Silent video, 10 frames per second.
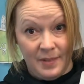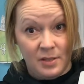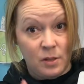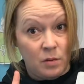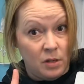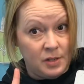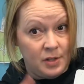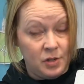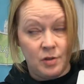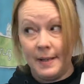So
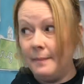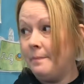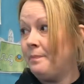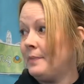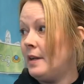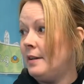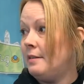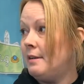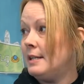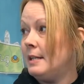concentrate. Are you
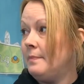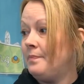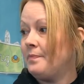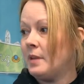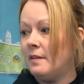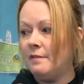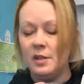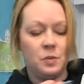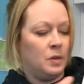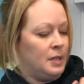ready?
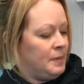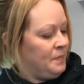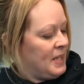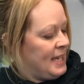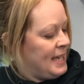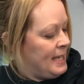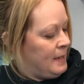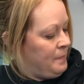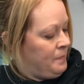First word, he.